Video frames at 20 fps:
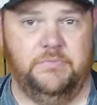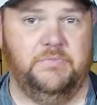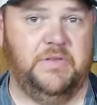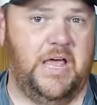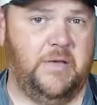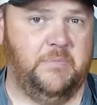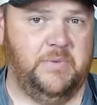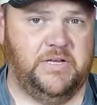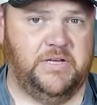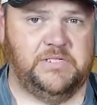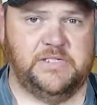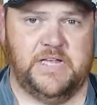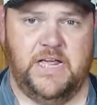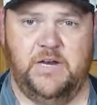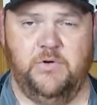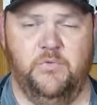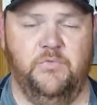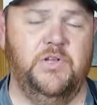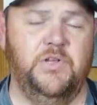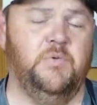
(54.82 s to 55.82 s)
That being stated,
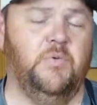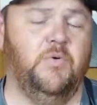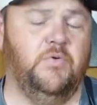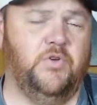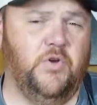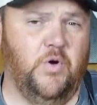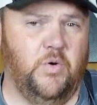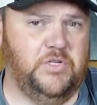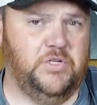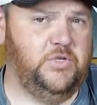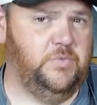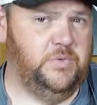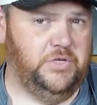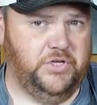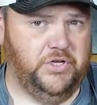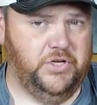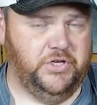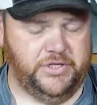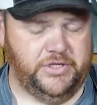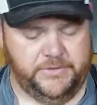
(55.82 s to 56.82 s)
we really won't know it till we
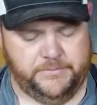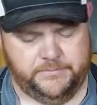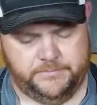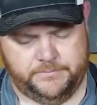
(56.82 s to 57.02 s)
cook it.